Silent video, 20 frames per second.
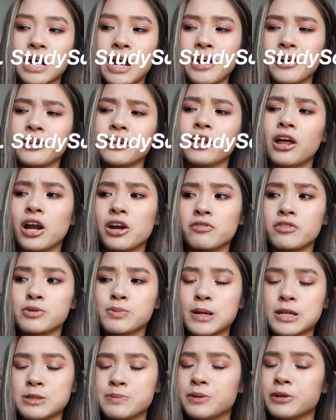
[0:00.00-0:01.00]
I had a lot of
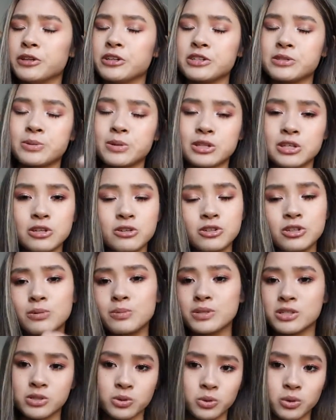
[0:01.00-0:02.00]
responsibilities with
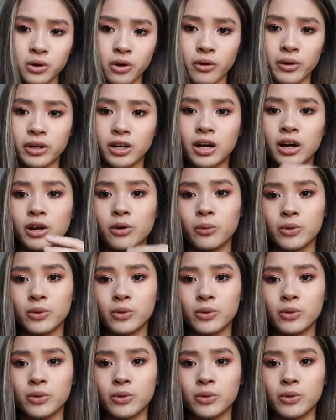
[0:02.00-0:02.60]
YouTube and school going on.